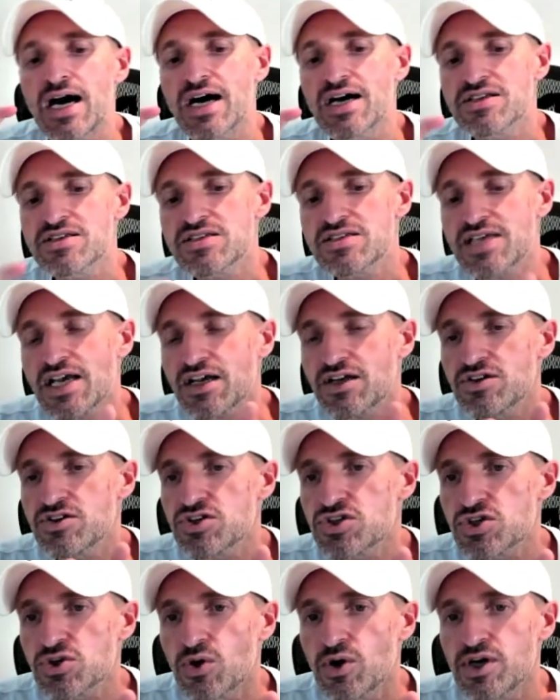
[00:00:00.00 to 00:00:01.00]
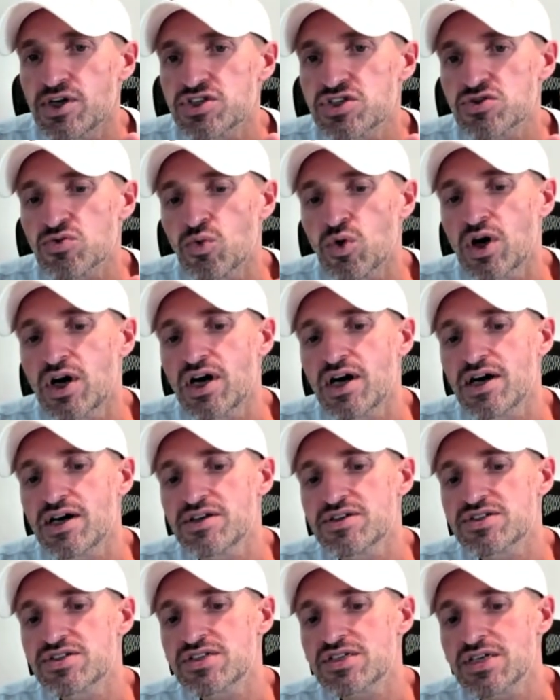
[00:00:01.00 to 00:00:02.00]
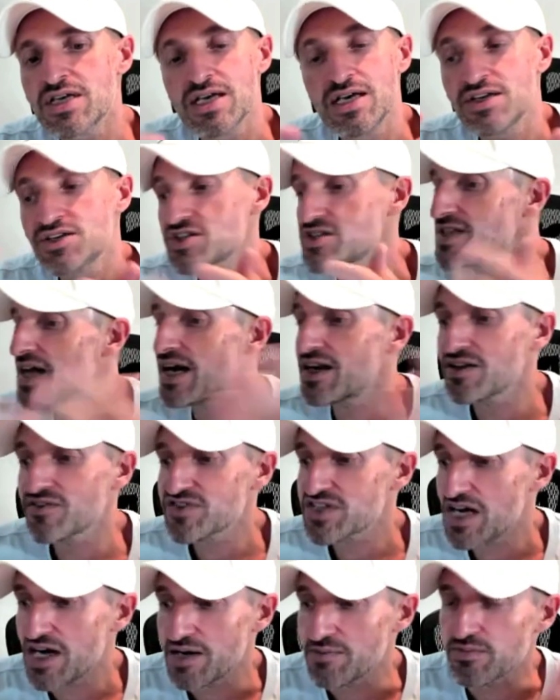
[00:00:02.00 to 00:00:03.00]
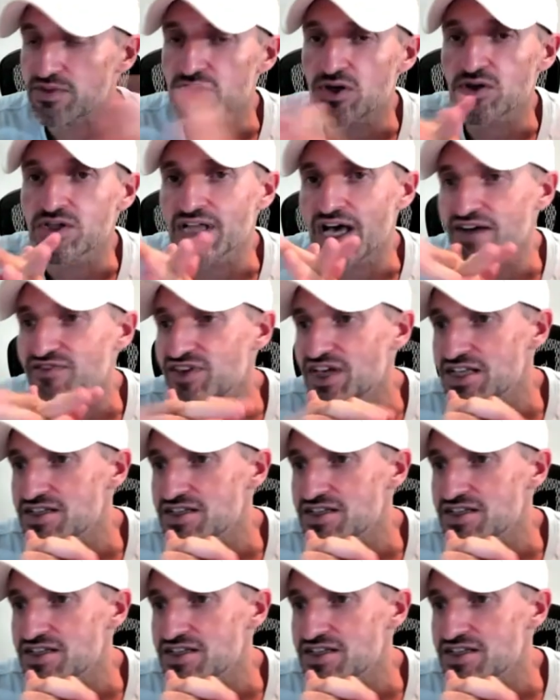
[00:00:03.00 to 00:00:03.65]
uh, second choice was just not enough time. You know, life